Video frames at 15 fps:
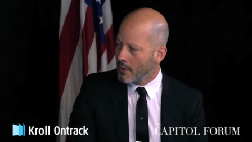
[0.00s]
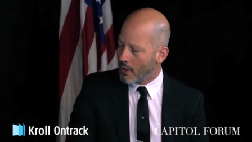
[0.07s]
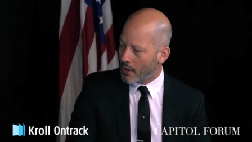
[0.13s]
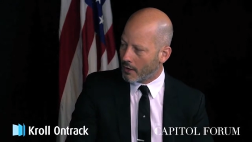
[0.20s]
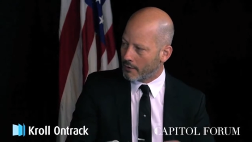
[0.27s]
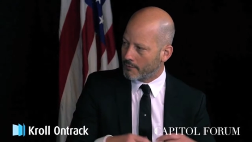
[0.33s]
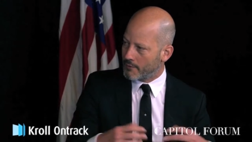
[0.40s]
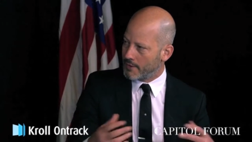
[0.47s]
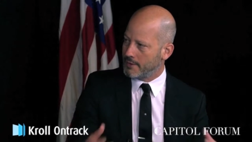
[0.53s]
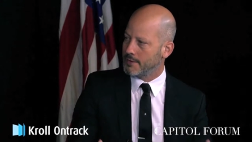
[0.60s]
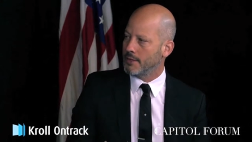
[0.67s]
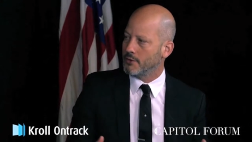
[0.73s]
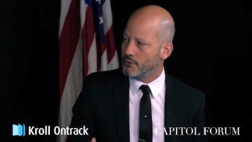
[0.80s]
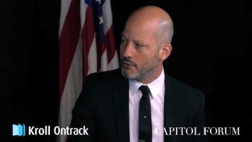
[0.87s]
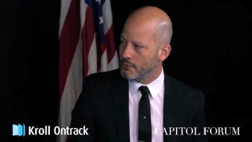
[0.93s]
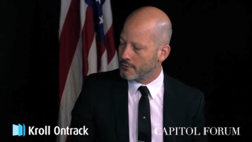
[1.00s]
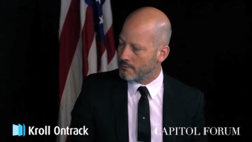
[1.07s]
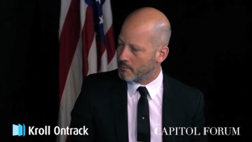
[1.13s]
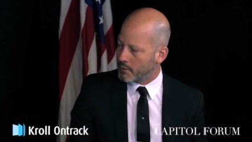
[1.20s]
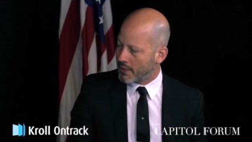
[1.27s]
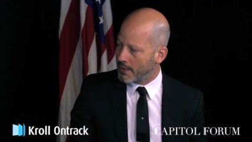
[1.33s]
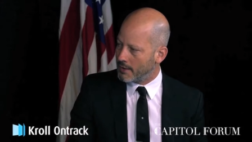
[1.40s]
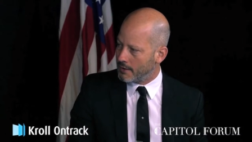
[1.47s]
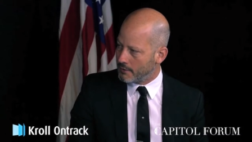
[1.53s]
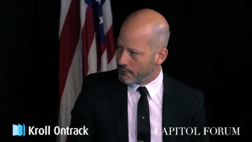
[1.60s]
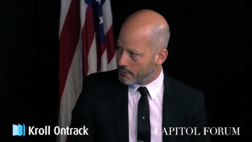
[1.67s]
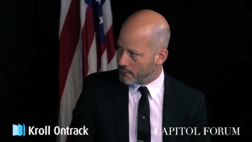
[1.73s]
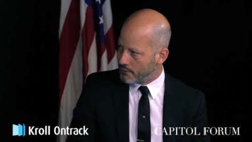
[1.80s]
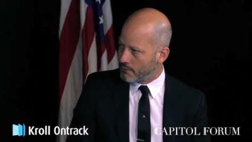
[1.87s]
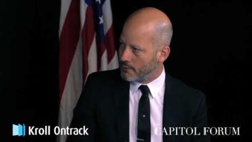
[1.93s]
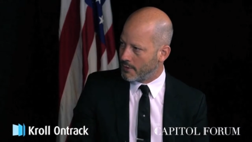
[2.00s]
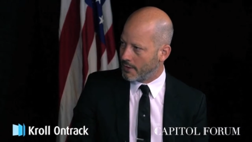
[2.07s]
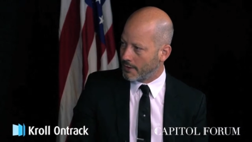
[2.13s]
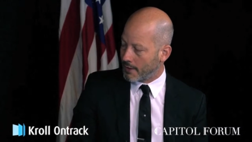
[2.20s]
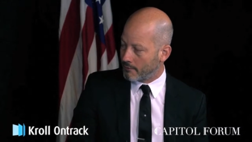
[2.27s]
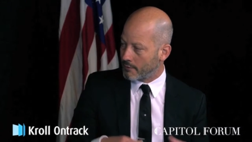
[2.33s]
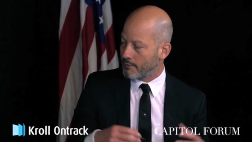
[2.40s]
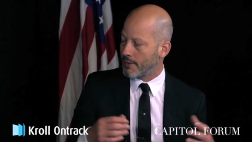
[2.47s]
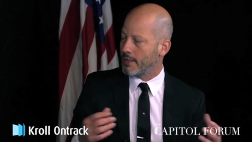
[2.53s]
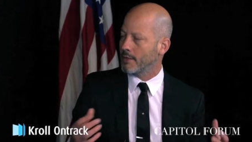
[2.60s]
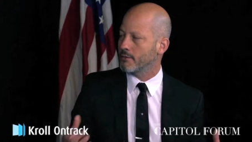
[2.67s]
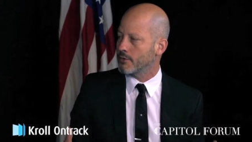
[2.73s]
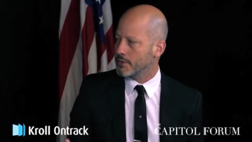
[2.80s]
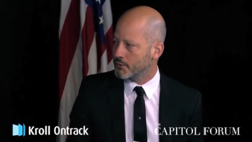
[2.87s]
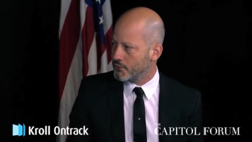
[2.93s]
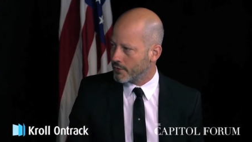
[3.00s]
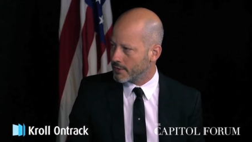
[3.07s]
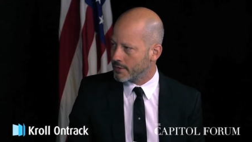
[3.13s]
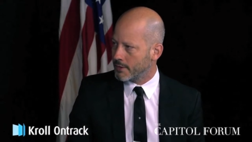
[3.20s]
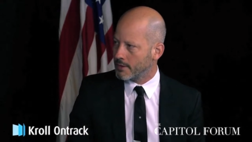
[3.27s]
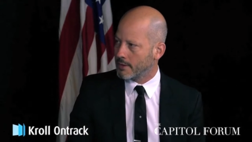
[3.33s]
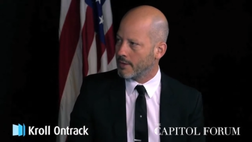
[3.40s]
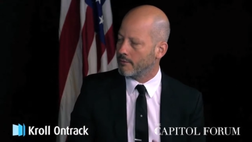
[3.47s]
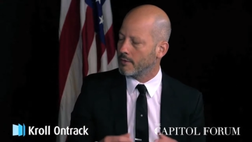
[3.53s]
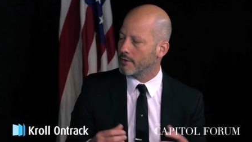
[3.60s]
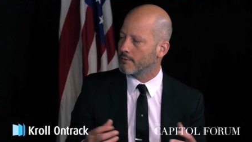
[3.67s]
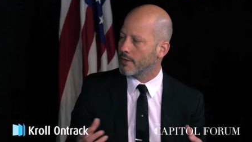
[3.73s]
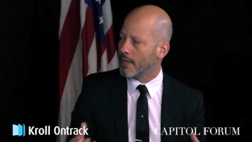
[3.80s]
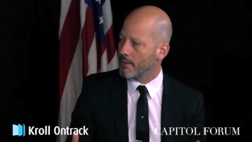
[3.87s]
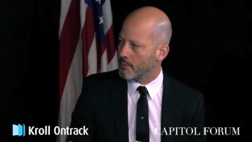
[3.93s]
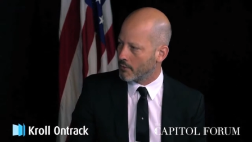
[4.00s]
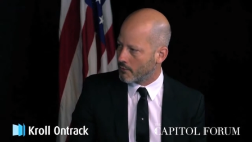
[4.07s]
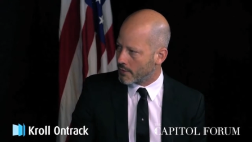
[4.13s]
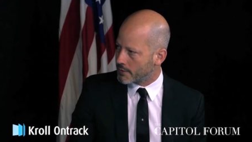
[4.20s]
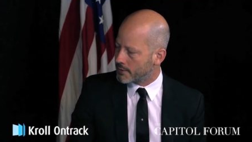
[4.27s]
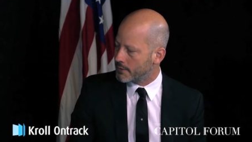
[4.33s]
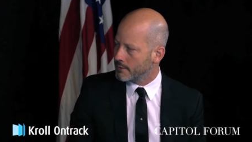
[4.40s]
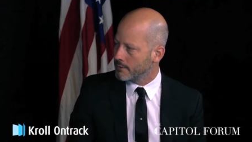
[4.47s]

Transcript: all of these issues play into the level of antitrust risk and the level of timing risk.